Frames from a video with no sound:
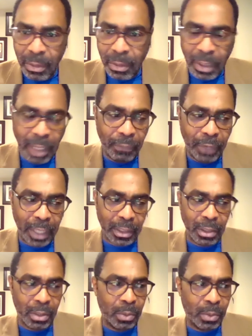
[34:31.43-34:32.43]

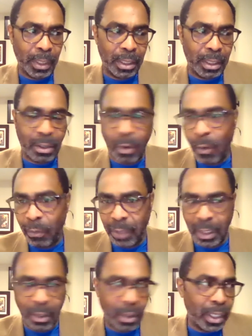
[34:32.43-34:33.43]
infections with COVID
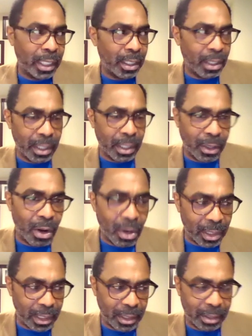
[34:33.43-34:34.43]
or any other
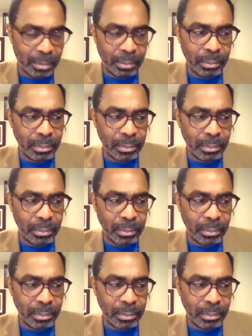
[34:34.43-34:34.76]
organism,